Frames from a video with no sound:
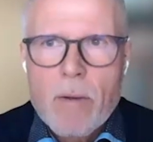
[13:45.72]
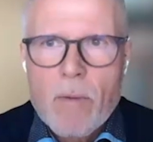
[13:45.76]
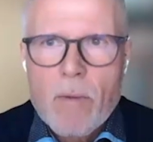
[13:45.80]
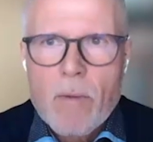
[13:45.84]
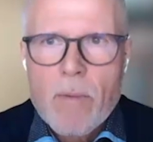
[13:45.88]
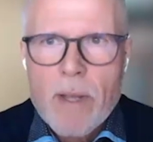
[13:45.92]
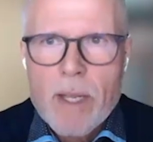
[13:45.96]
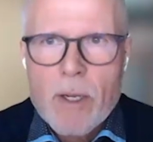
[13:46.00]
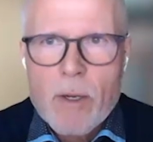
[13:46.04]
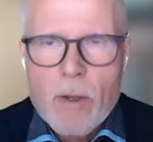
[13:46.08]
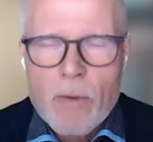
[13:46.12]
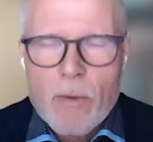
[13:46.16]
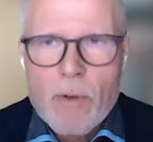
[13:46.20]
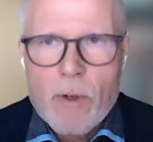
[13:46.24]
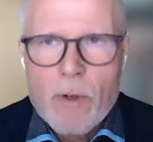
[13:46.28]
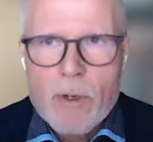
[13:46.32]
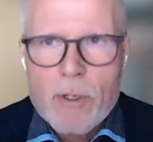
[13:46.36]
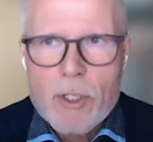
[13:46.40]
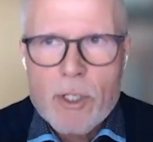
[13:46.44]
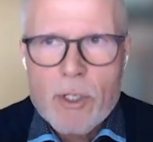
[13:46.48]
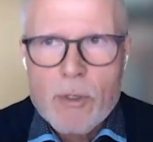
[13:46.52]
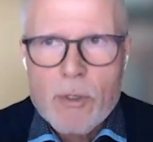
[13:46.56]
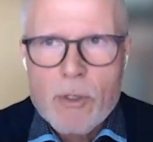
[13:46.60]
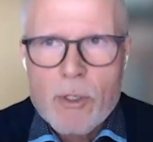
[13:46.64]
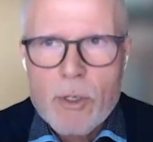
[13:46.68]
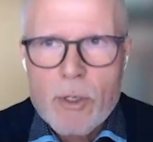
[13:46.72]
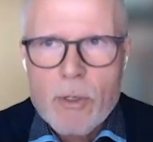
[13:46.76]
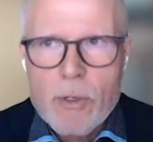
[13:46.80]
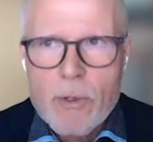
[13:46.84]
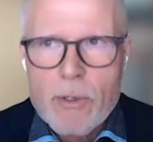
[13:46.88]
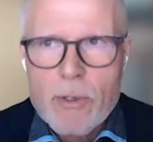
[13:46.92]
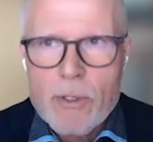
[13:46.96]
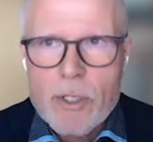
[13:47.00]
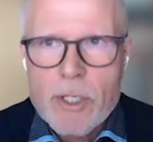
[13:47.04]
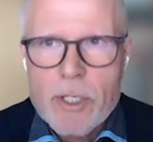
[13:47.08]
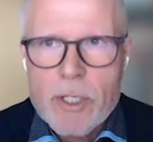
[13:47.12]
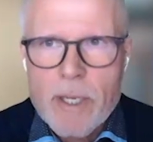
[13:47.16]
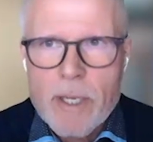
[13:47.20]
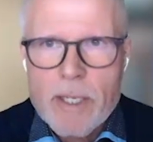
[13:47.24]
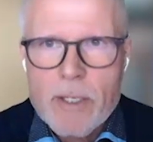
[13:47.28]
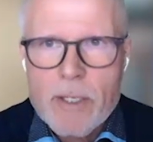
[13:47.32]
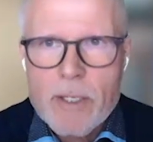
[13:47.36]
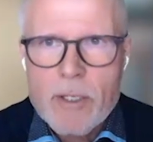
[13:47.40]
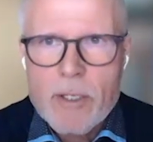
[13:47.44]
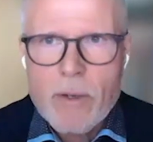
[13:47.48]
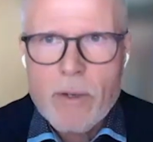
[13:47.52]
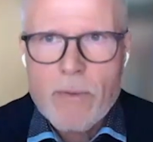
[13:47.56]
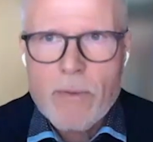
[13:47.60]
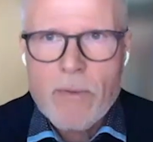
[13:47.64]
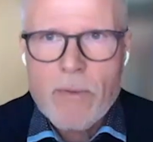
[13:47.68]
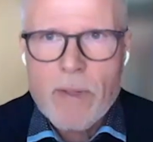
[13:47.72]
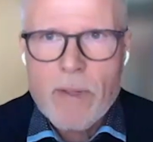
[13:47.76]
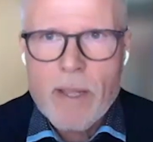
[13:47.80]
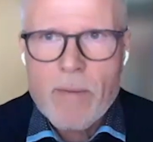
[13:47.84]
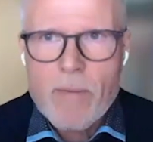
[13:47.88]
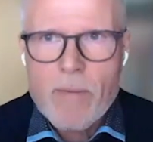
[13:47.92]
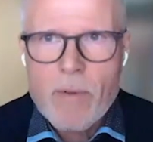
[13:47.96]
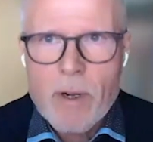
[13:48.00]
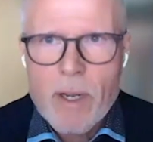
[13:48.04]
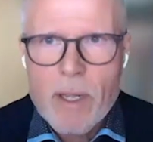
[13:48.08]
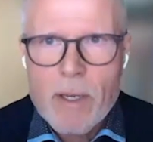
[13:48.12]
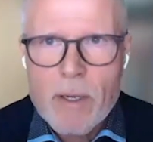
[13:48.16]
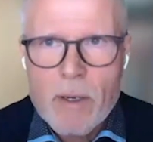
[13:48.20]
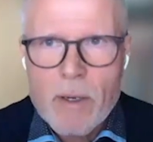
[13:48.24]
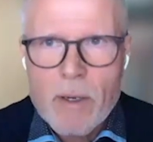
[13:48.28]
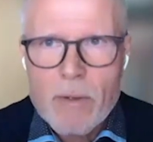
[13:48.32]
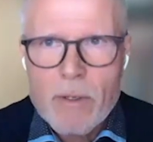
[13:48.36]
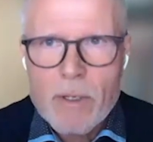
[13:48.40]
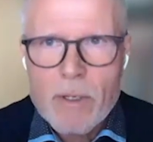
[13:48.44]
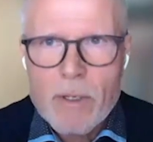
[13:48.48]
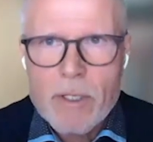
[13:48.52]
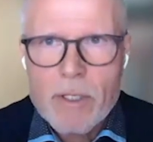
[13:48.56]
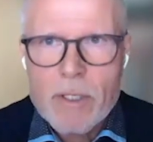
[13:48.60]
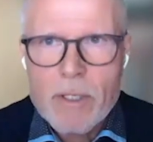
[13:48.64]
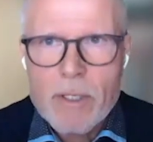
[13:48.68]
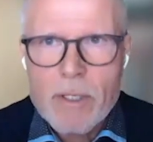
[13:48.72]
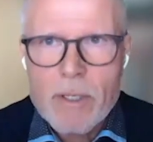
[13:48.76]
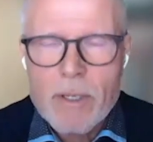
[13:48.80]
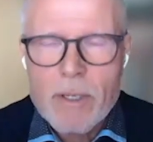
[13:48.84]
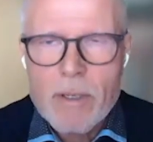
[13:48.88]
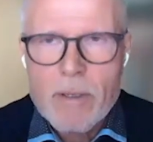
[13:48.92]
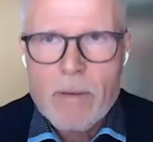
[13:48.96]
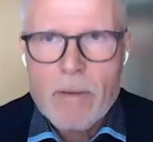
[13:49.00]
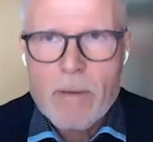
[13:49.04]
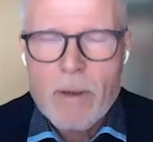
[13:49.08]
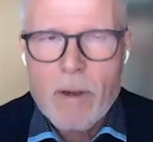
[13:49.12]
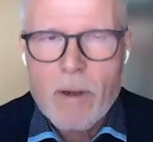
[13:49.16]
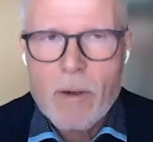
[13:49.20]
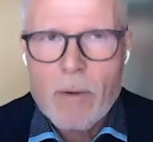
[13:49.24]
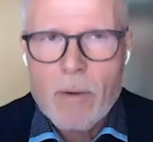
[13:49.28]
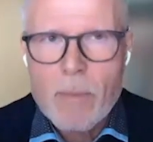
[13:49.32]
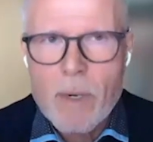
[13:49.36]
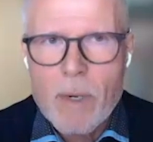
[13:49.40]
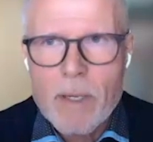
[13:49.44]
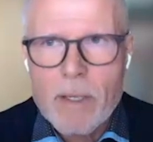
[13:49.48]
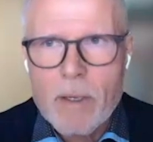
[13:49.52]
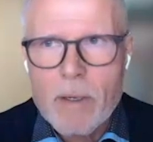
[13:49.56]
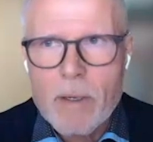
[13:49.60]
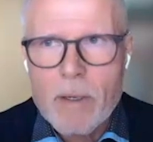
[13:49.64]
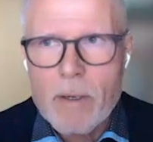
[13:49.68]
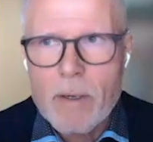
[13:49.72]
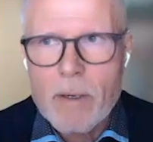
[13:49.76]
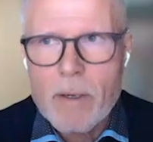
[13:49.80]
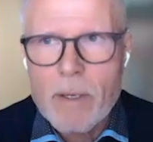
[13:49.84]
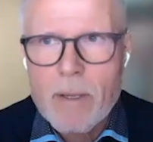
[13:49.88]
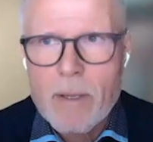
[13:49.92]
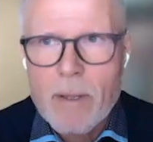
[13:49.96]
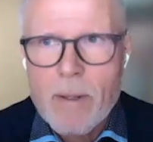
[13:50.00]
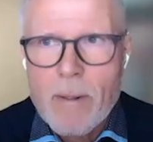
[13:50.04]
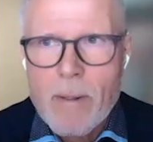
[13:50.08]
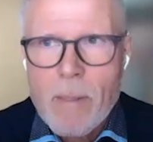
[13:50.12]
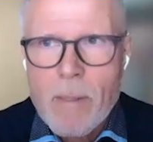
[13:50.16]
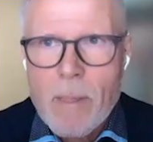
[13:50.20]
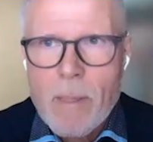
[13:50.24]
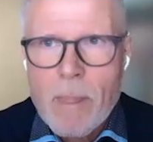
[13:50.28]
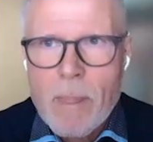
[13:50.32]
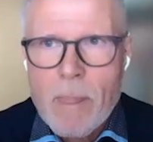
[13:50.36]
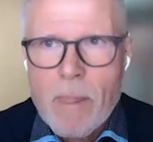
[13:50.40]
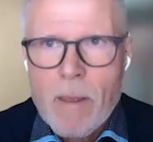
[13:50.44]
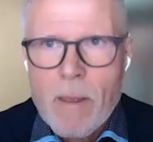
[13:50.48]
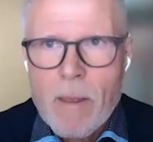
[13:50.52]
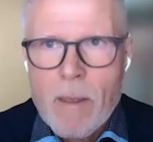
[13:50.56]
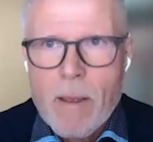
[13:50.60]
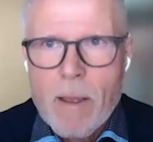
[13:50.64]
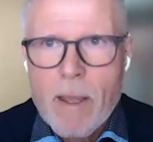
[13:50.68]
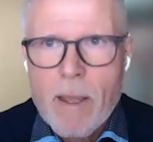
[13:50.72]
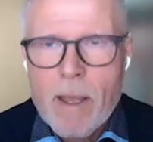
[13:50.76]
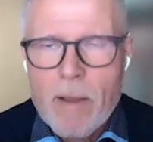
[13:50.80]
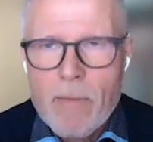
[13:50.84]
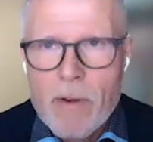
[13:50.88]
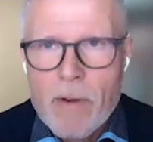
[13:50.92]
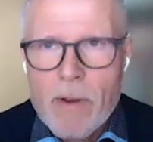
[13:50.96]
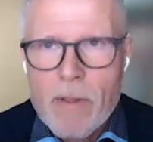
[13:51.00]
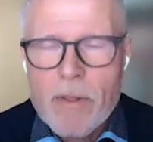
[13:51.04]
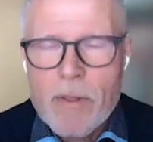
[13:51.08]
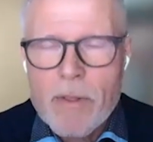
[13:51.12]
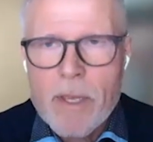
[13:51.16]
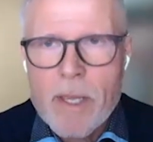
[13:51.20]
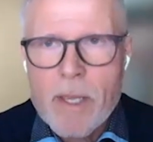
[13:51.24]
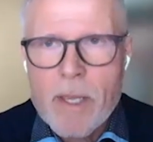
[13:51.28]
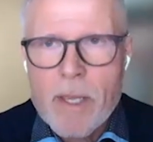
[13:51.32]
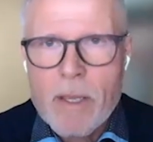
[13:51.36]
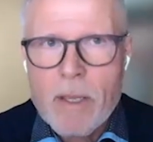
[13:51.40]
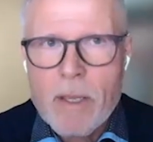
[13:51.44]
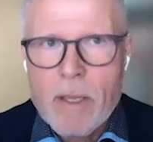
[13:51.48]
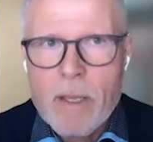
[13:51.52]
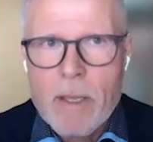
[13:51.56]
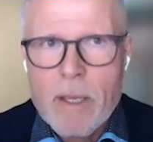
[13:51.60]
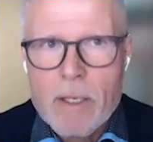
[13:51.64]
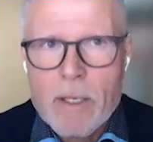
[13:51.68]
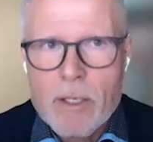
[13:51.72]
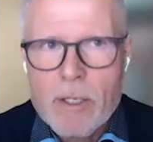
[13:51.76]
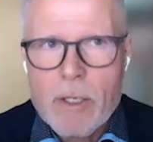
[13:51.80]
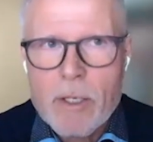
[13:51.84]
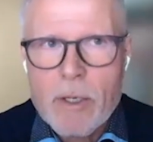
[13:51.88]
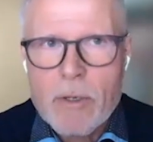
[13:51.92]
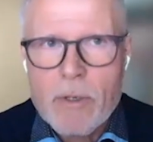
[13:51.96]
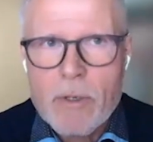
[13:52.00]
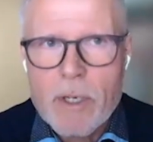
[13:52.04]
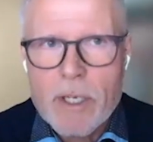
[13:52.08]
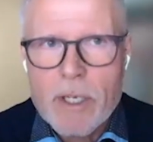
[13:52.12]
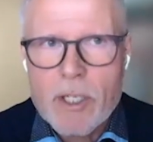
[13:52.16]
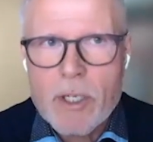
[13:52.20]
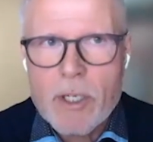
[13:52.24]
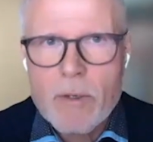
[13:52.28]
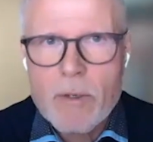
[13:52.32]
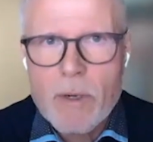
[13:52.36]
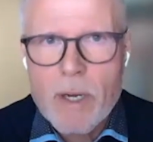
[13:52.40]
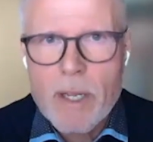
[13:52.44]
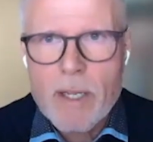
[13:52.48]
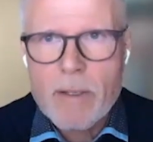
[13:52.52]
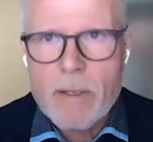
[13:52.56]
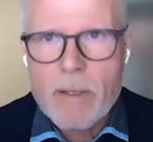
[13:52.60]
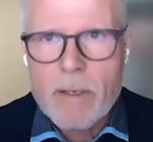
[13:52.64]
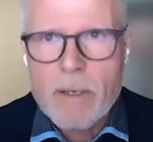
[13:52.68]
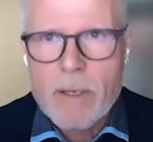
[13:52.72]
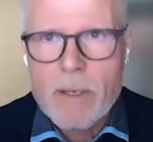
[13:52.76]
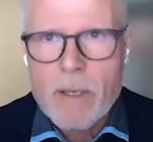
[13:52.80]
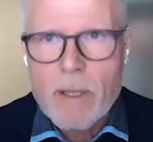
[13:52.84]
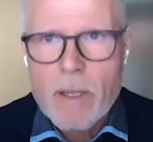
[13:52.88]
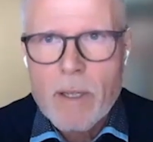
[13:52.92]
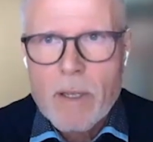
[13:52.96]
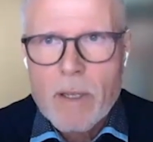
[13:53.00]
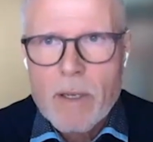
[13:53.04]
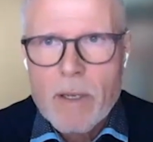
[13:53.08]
went, of course, to schools and stuff. And what I noticed, oh my God, everything is so disconnected.